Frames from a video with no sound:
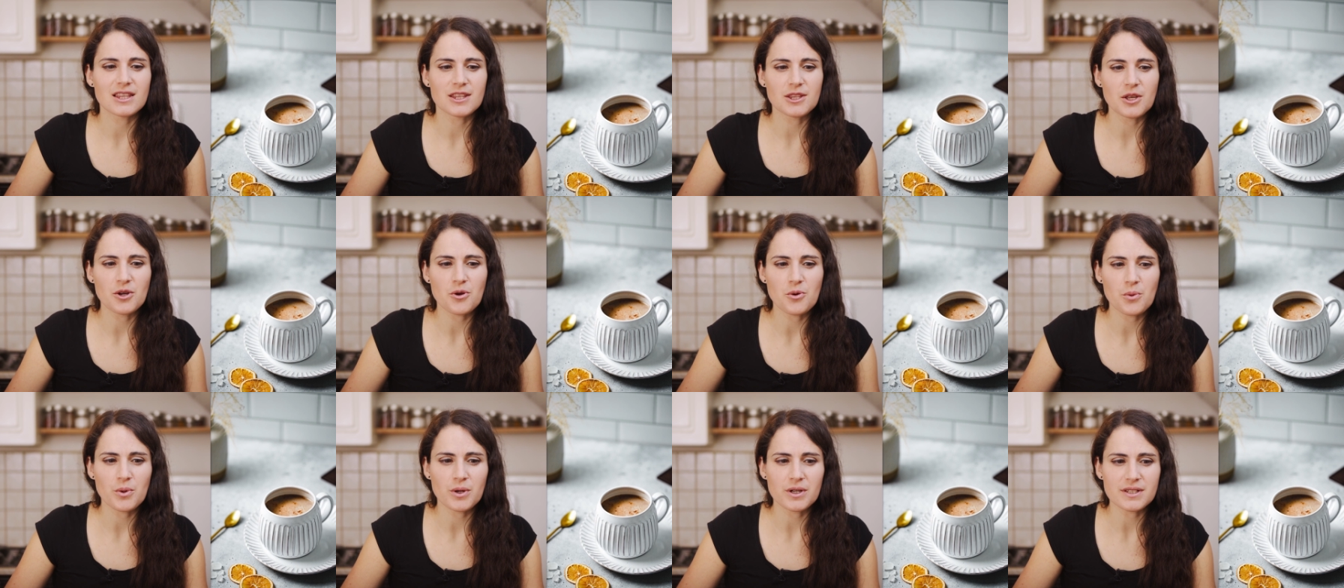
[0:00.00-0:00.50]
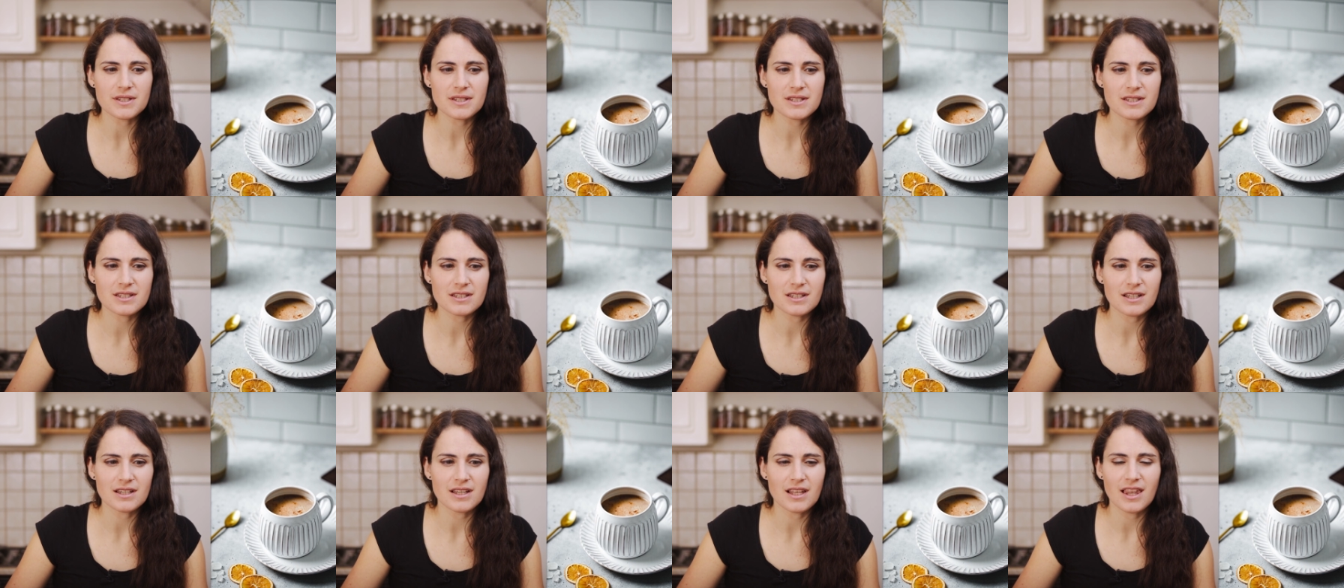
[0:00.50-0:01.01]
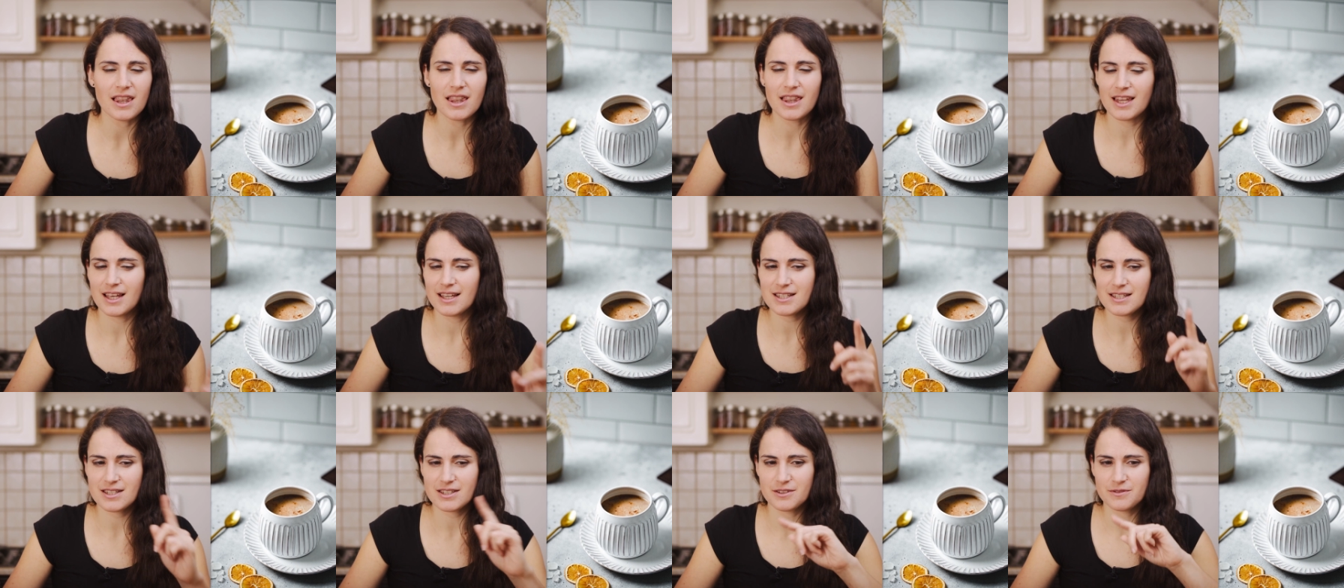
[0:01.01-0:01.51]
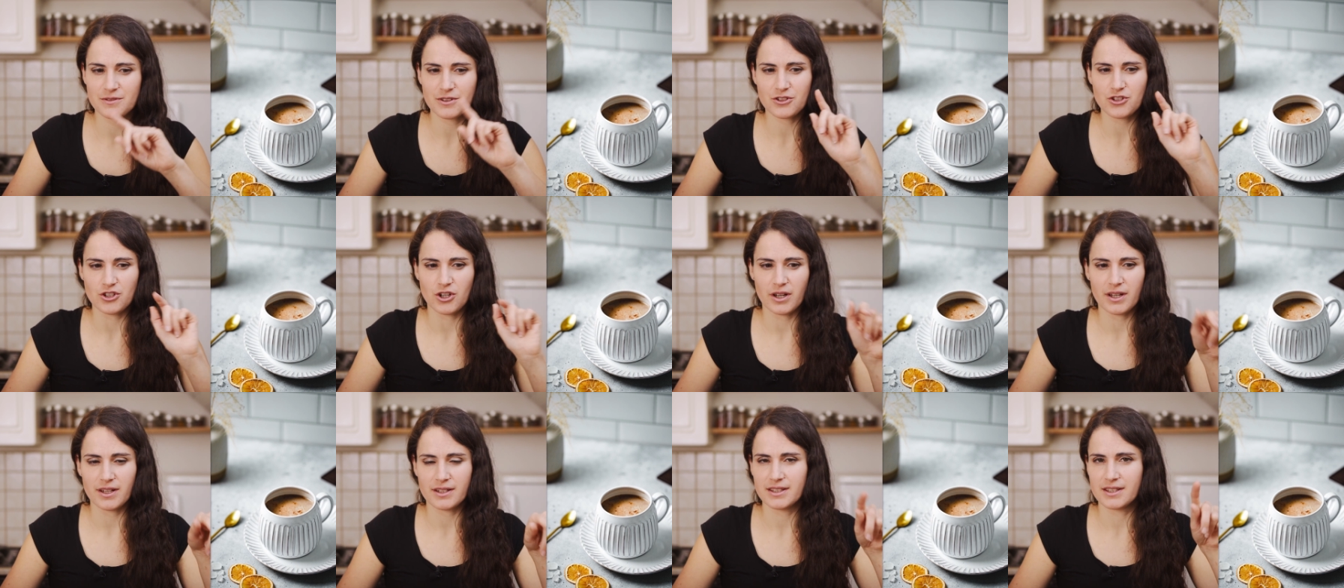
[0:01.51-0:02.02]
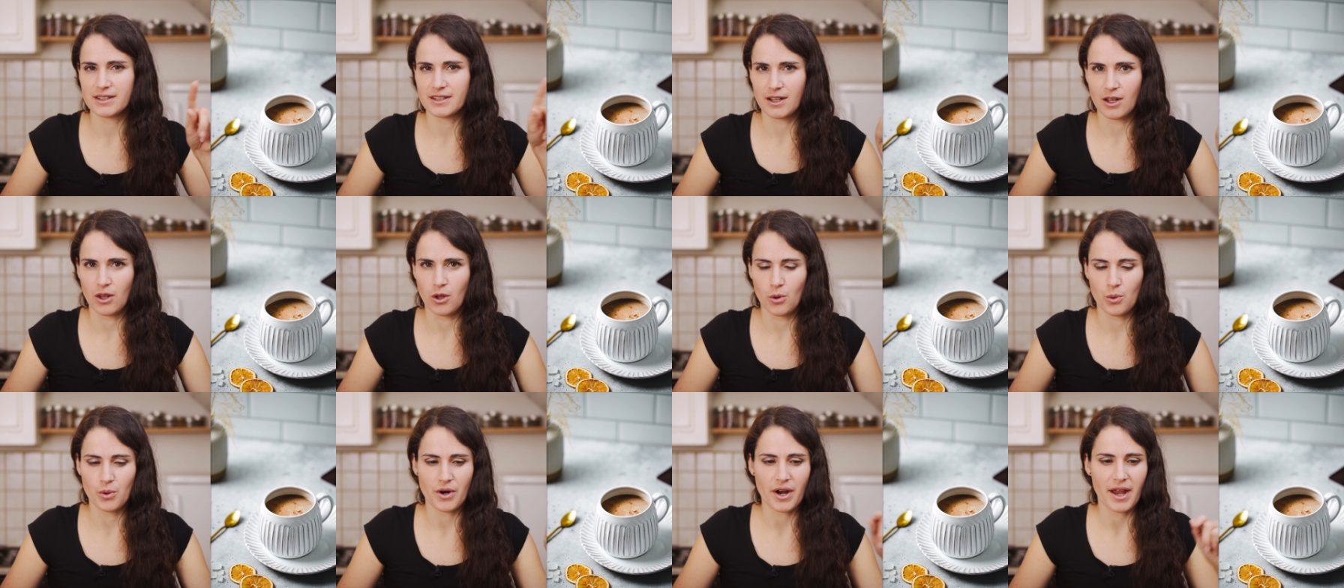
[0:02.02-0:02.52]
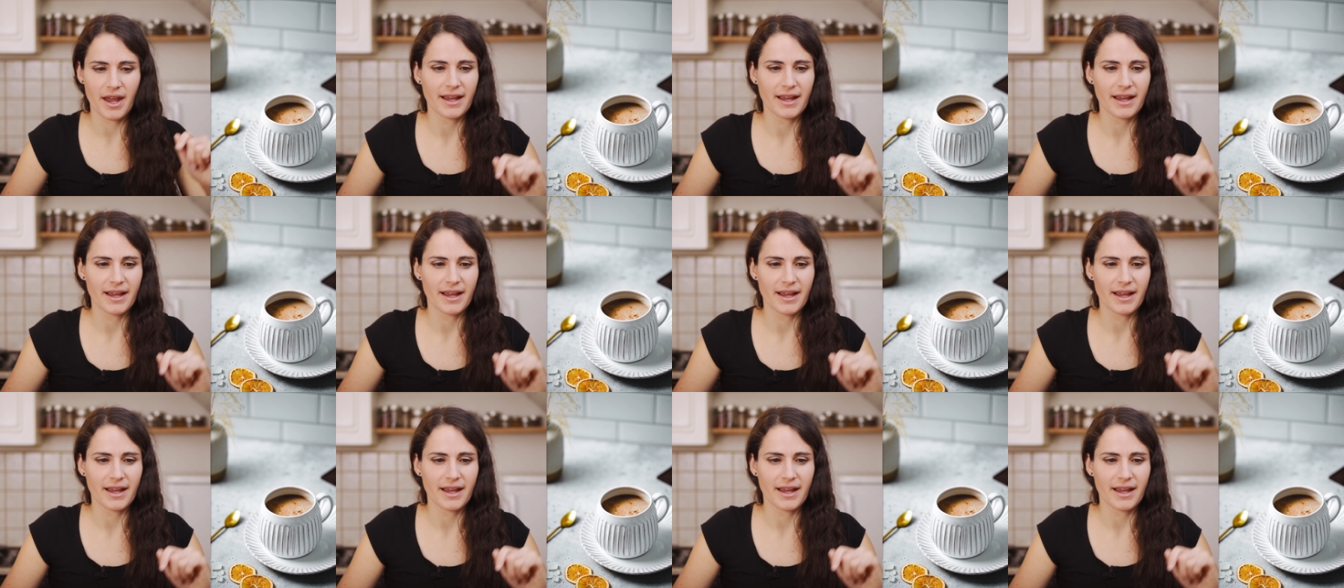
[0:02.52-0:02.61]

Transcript: There was less of the chocolate in the lower